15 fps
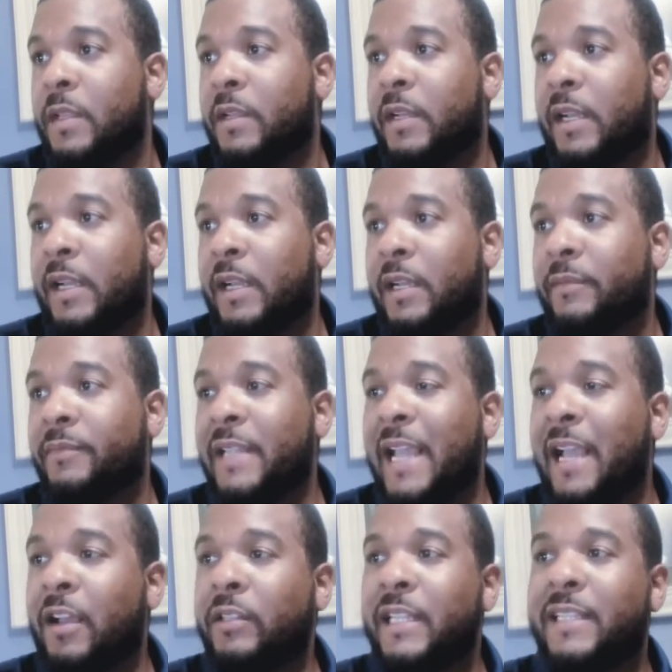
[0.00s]

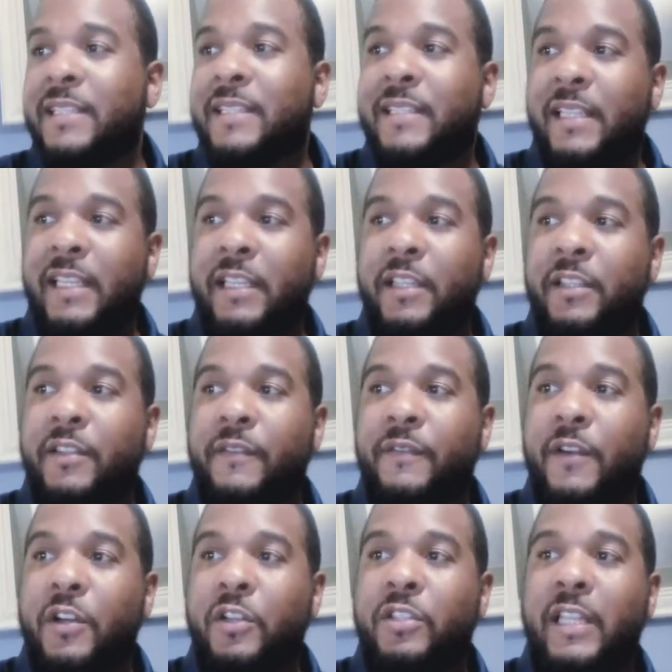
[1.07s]
Now let's see the
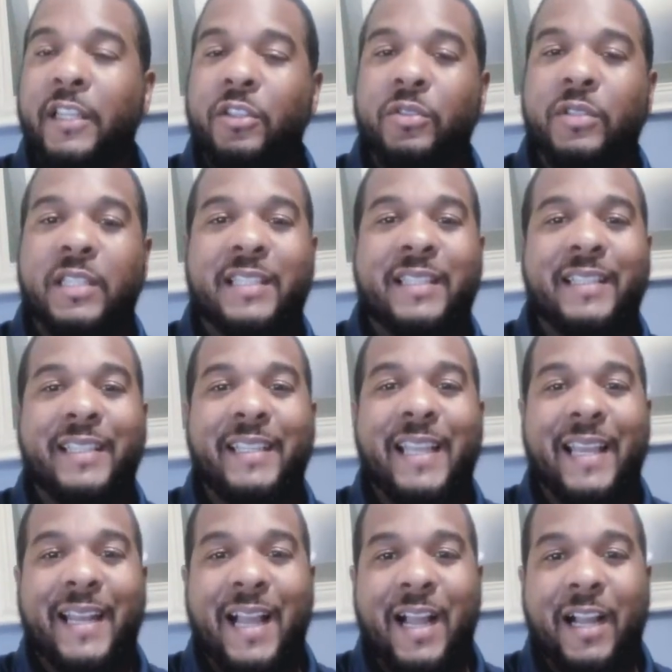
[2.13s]
verse that uses
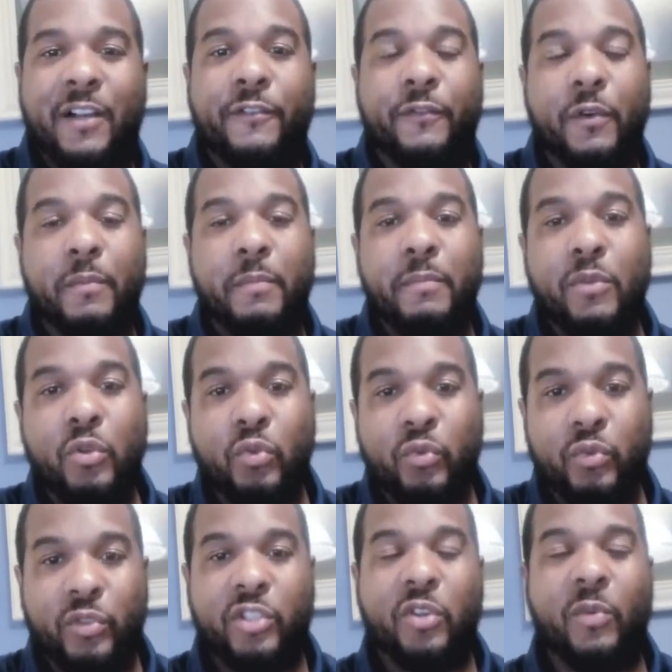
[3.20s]
Yarak for
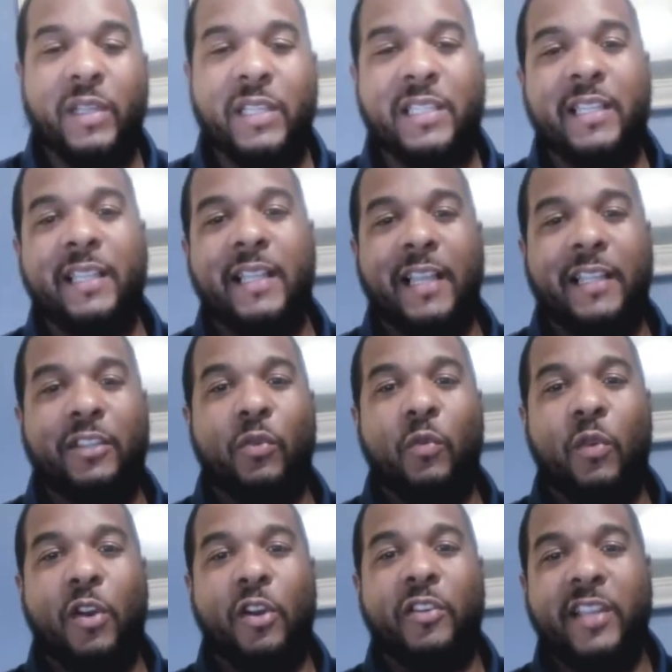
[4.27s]
moon. So we see that the
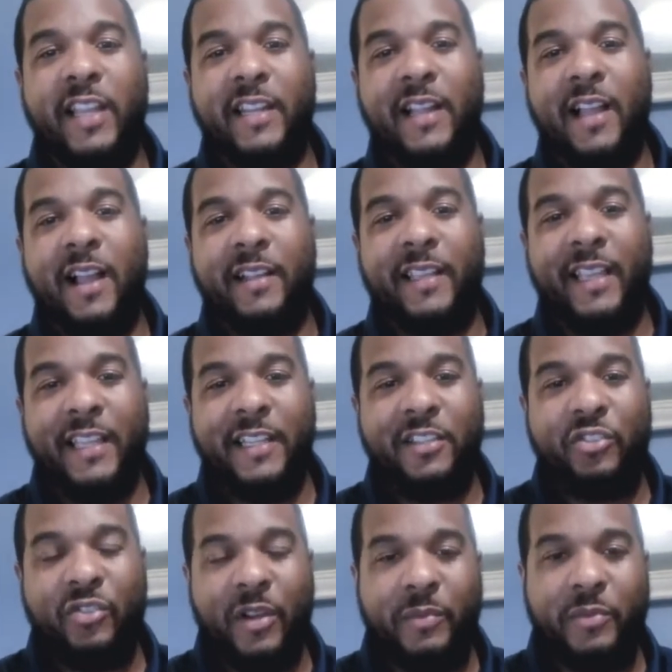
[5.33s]
word Yarak in
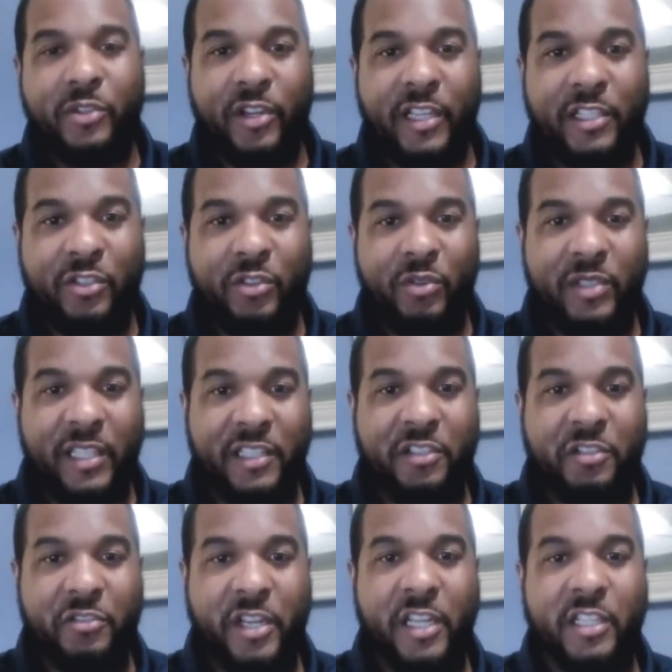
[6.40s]
scripture is used
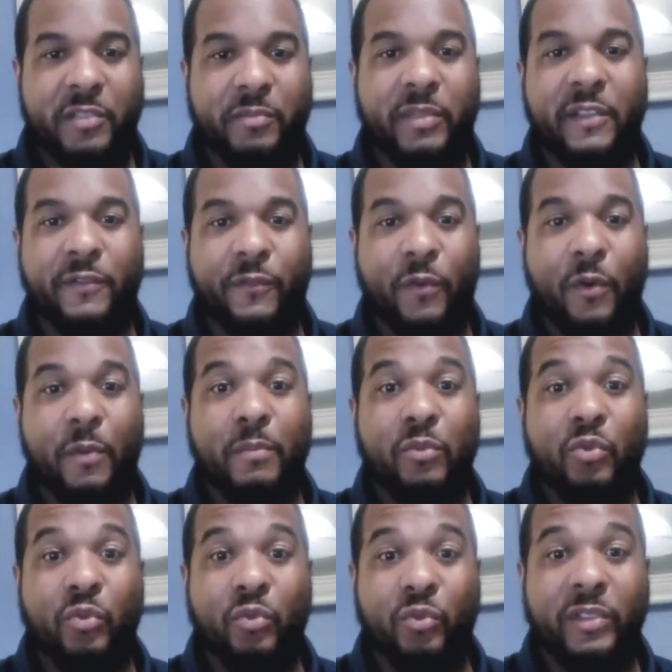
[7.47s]
interchangeably for
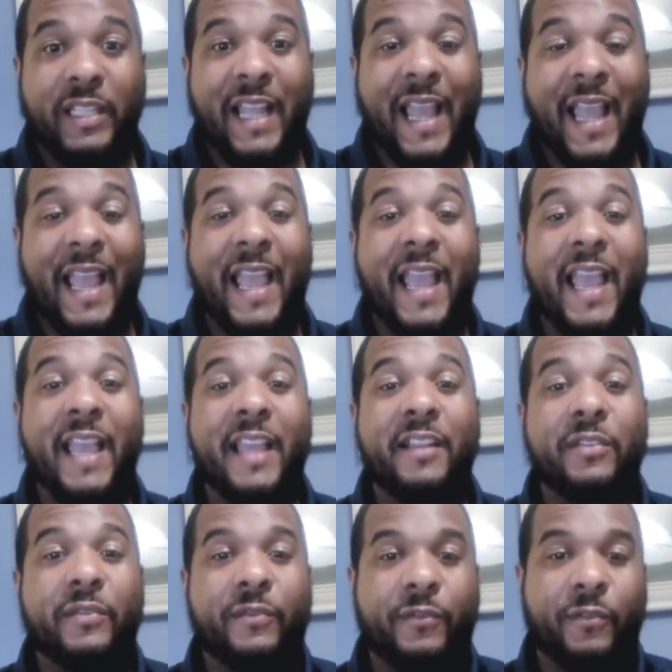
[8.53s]
moon
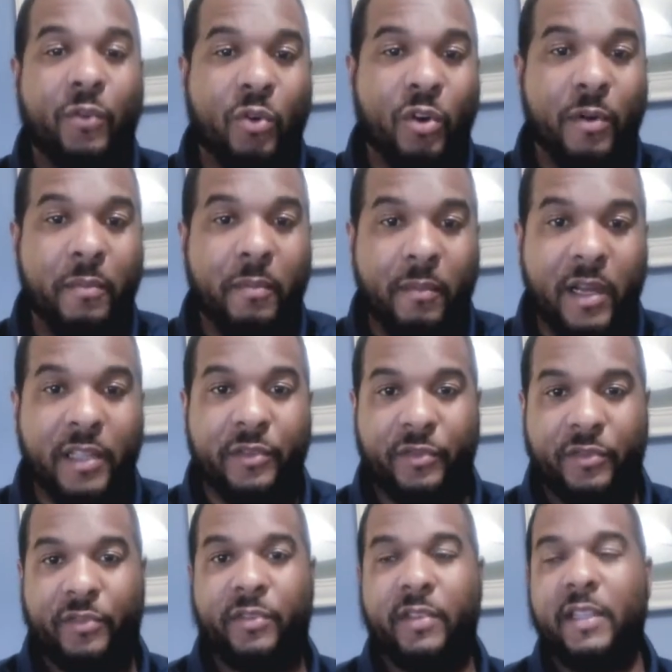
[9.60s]
and for
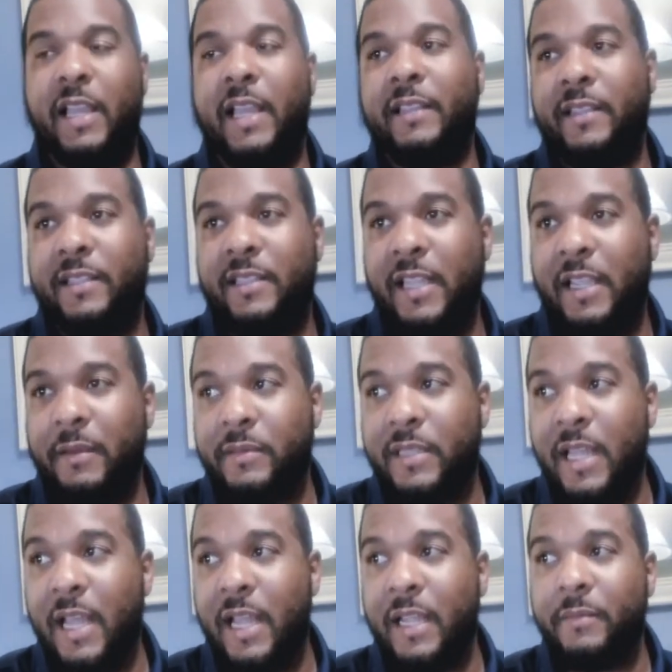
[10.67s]
month at the same
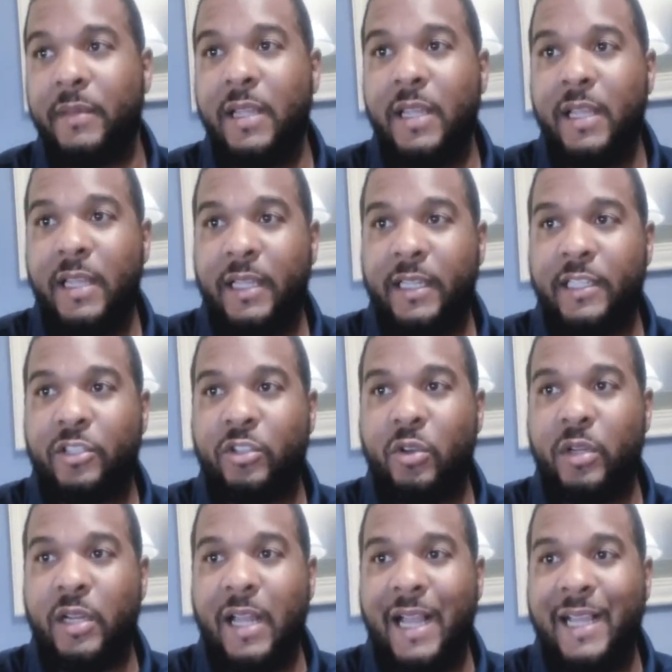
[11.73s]
time. Let's go
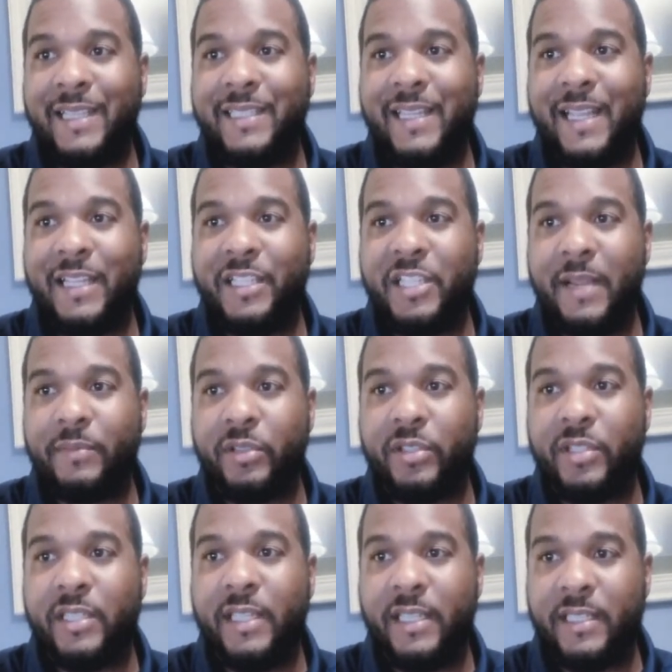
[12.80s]
to Isaiah chapter
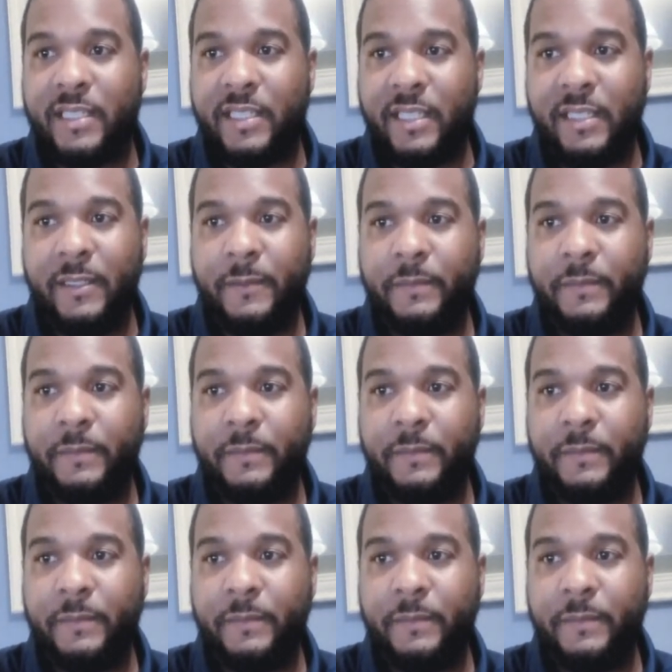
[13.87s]
60.